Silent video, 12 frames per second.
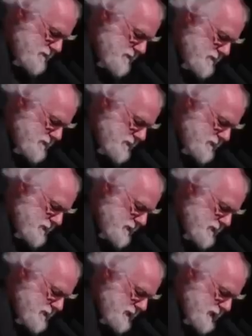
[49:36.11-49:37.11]

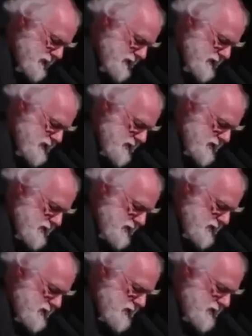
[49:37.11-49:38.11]

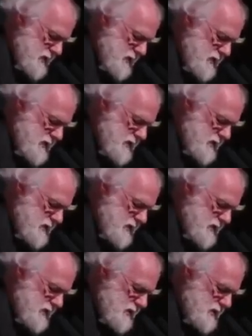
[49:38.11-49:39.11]

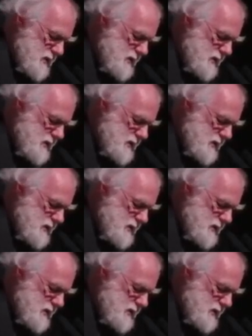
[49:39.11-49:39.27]
Nothing is said.